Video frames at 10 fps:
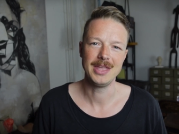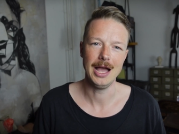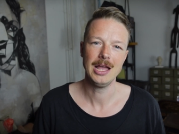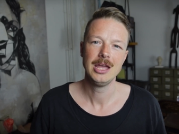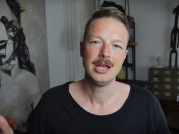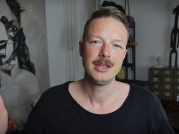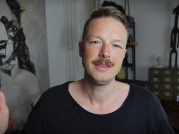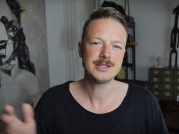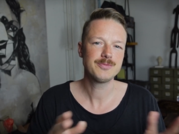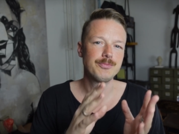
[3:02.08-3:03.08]
yeah,
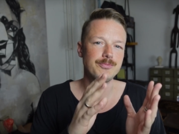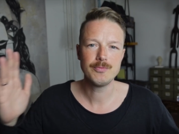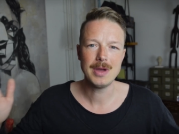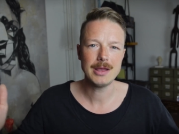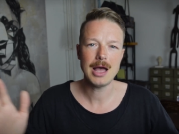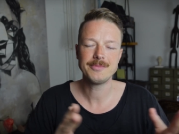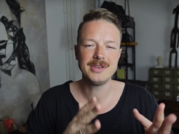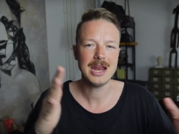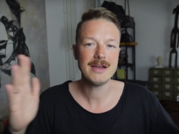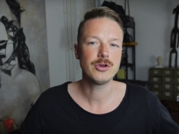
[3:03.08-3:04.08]
that's my
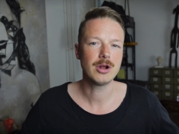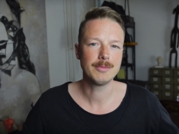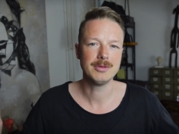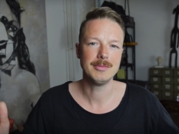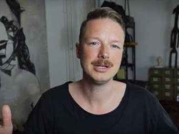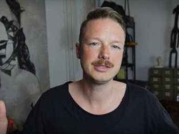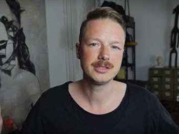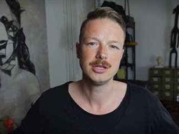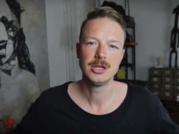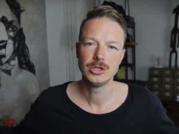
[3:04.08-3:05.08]
update after a couple of
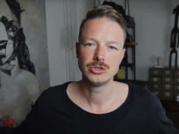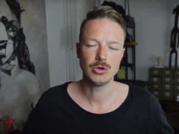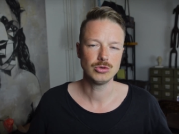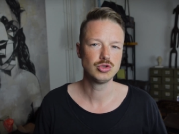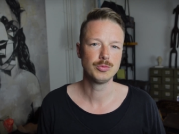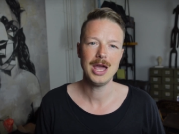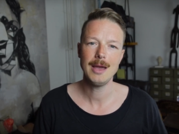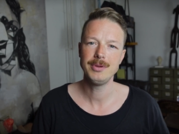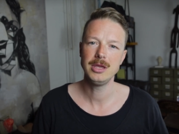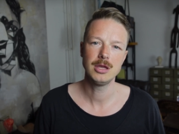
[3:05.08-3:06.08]
months. So super
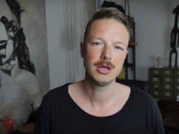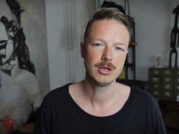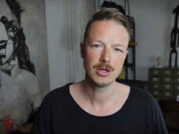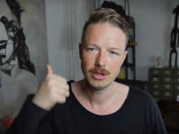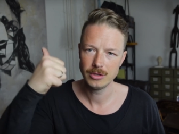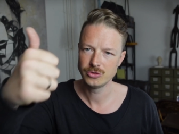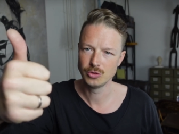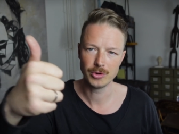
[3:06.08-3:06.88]
happy, super